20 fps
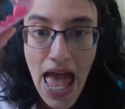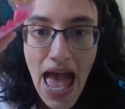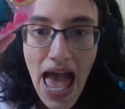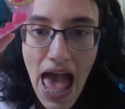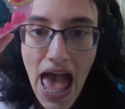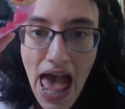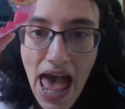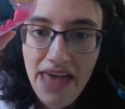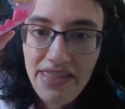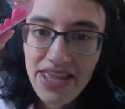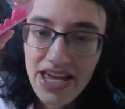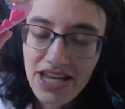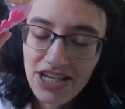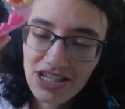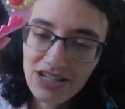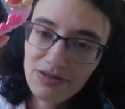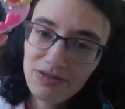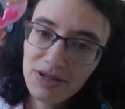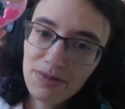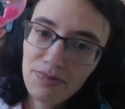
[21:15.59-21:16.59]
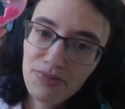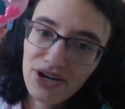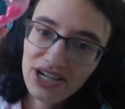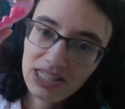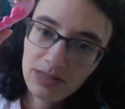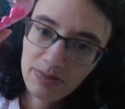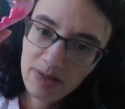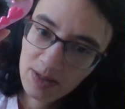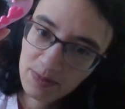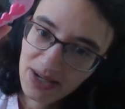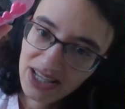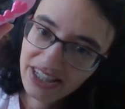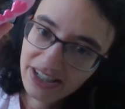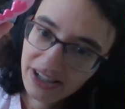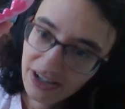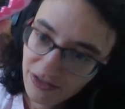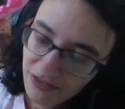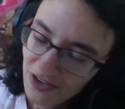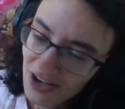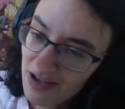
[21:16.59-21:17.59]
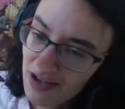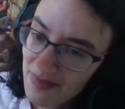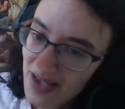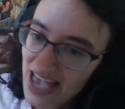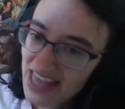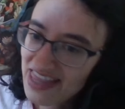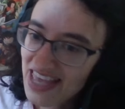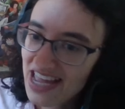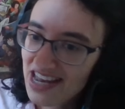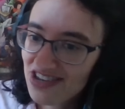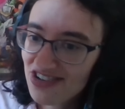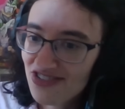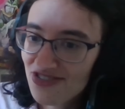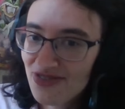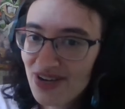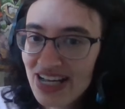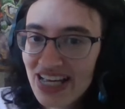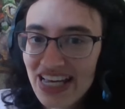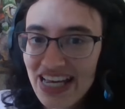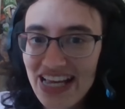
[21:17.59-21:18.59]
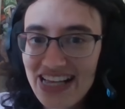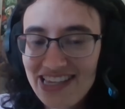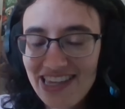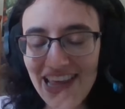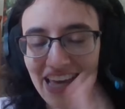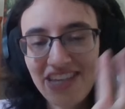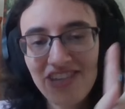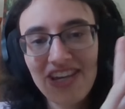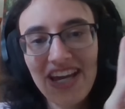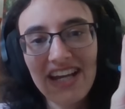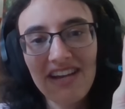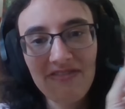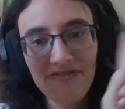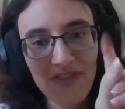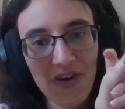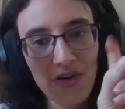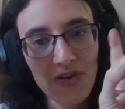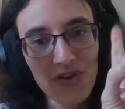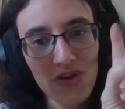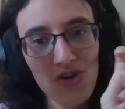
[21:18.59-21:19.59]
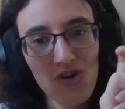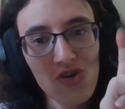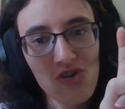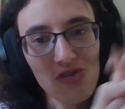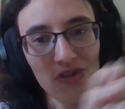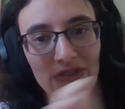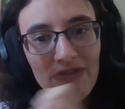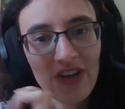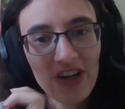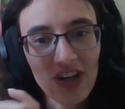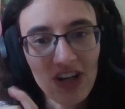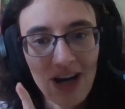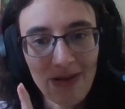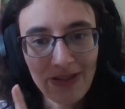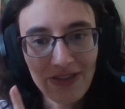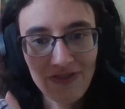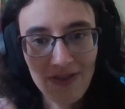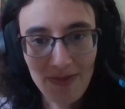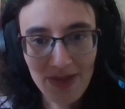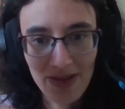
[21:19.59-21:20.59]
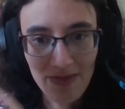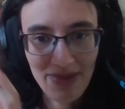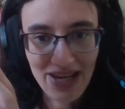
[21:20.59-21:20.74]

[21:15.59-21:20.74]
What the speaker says: And then you press the pink button to confirm, and then it's like you get a phone call, inverted commas, from them.